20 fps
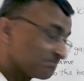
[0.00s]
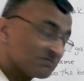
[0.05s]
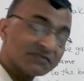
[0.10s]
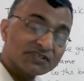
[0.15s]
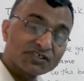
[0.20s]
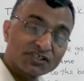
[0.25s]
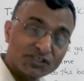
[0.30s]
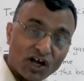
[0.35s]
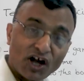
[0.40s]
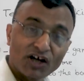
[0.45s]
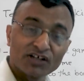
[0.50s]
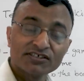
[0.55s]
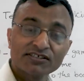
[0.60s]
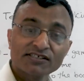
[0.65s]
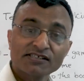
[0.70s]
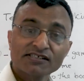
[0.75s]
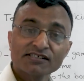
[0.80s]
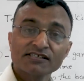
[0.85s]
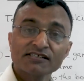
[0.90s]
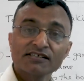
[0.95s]

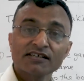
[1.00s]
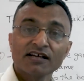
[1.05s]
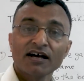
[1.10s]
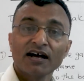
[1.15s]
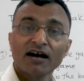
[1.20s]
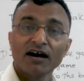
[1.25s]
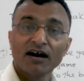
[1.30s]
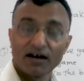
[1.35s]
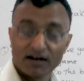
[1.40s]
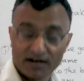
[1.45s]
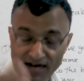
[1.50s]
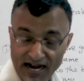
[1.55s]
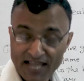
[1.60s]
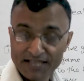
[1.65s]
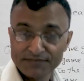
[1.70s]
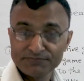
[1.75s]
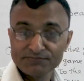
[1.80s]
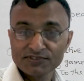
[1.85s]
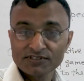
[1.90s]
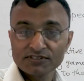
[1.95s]
songs or
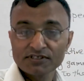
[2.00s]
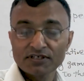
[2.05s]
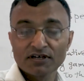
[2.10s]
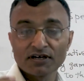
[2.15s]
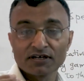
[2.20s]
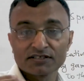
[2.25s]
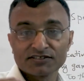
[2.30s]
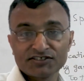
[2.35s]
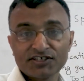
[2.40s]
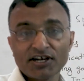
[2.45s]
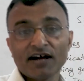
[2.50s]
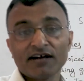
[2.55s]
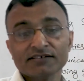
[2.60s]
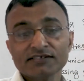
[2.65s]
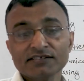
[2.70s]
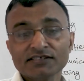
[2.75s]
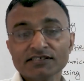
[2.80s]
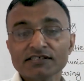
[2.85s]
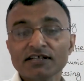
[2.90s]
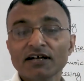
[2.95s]
rhymes or
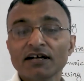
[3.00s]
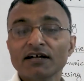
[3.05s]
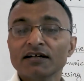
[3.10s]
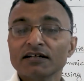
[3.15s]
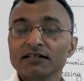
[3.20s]
chants